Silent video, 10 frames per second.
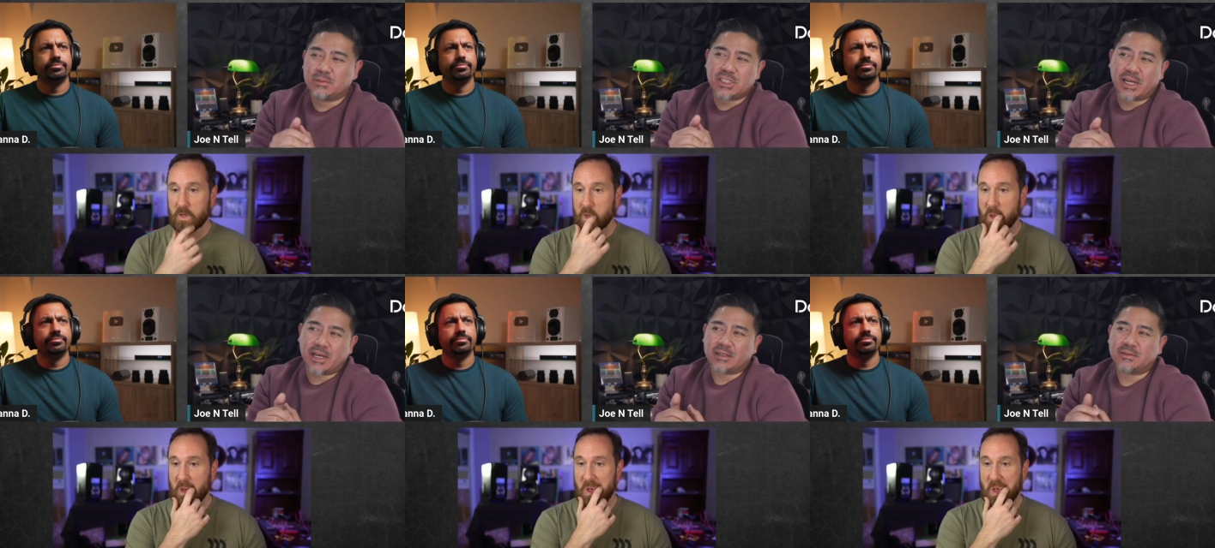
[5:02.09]

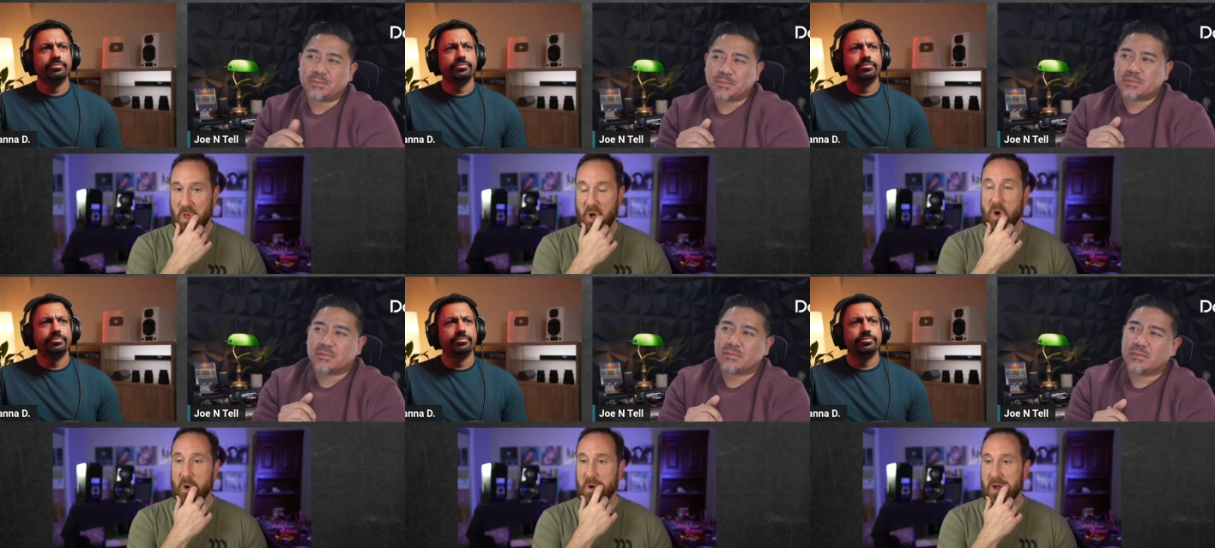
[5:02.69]
Speaker 1: JL.
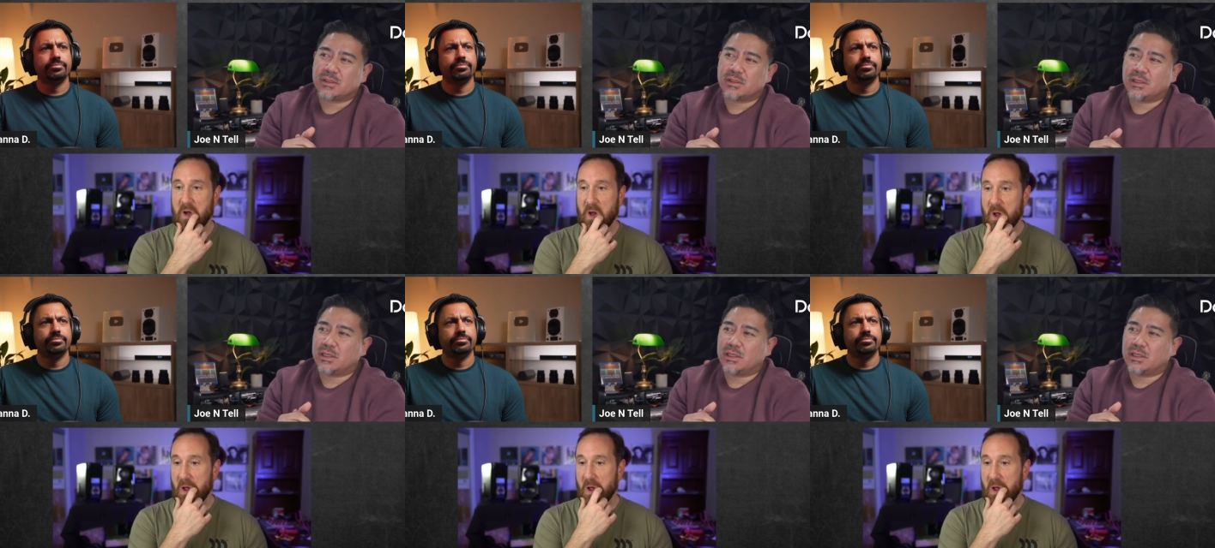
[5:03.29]
Oh, okay it